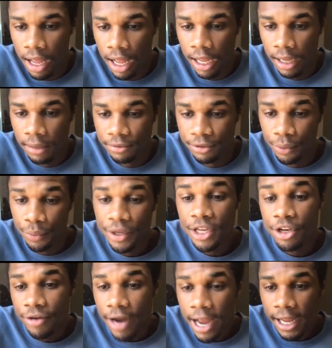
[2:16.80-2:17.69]
So we
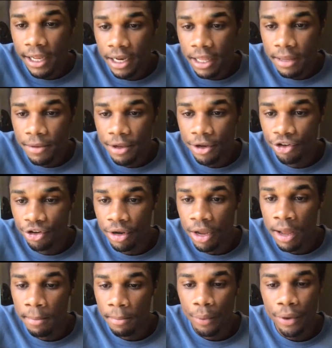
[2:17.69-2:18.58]
can track an image,
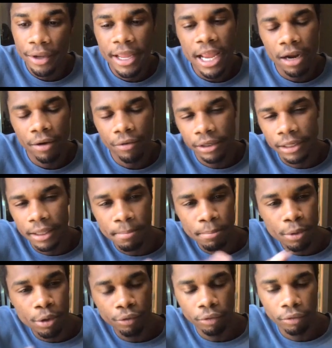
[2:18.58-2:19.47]
but we can't really
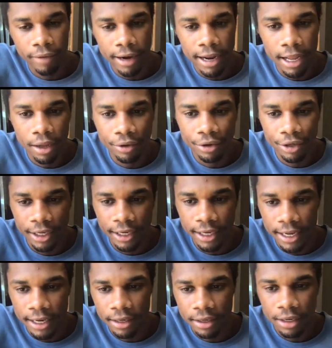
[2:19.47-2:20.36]
move around it
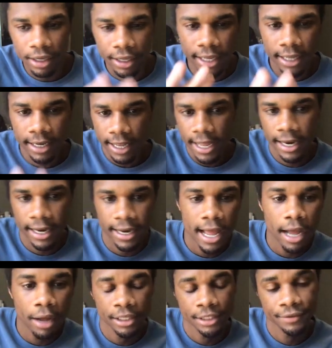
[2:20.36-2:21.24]
and get in and
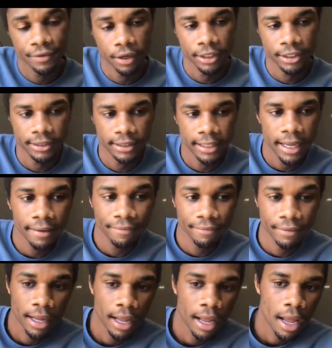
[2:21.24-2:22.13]
out as far as
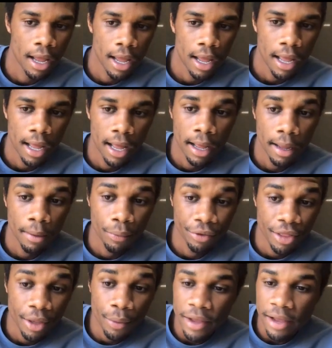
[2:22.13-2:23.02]
depth.
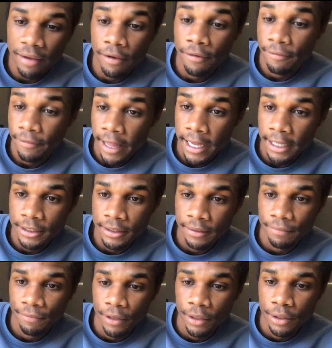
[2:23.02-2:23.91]
Then we have our
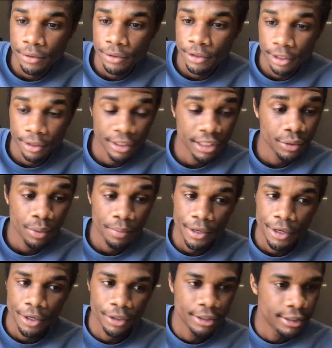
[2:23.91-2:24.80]
flagship phones. So this will be
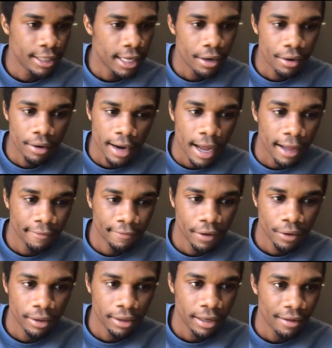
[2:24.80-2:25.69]
your standard
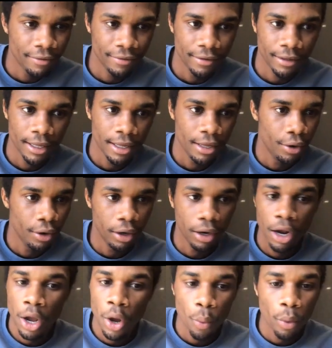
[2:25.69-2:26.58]
iPhone 11 or
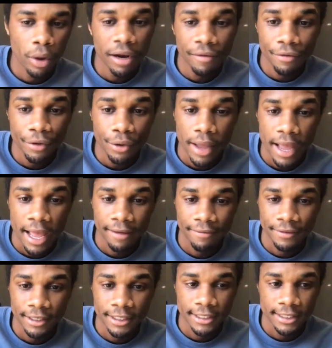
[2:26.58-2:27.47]
whatever you
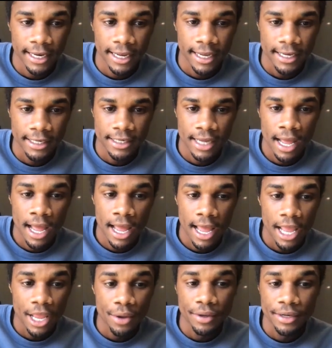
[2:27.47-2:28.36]
have these days.
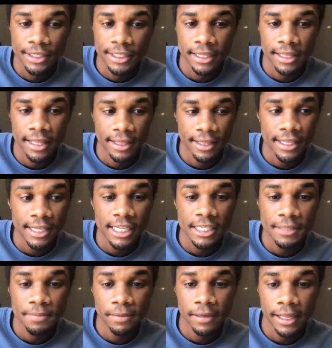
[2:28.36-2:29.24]
And you can see that
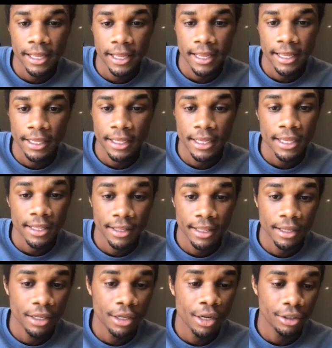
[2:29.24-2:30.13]
these play a
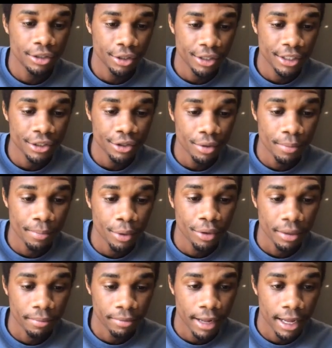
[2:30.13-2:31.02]
key, so these are the
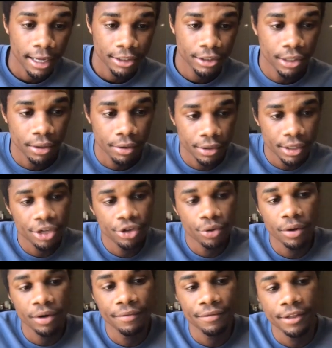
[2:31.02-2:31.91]
building blocks. So each
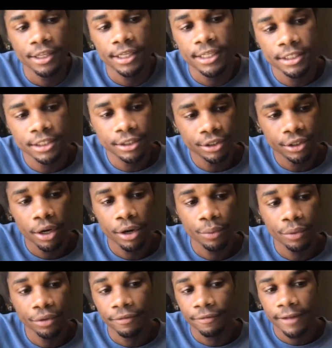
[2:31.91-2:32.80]
one of these, starting
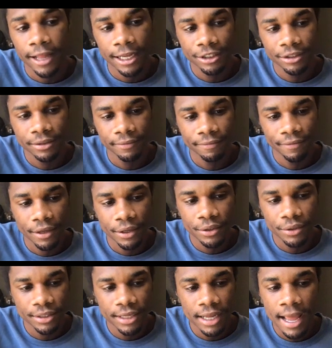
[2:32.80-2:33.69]
with the flagship
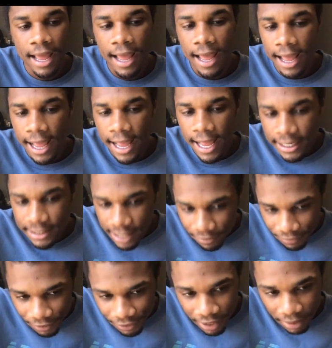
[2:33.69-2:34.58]
phones, has
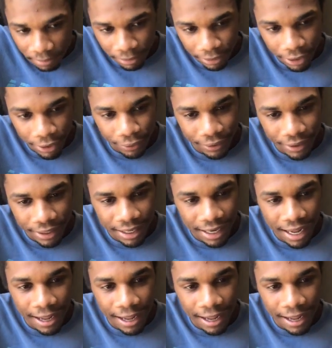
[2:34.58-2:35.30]
everything below it.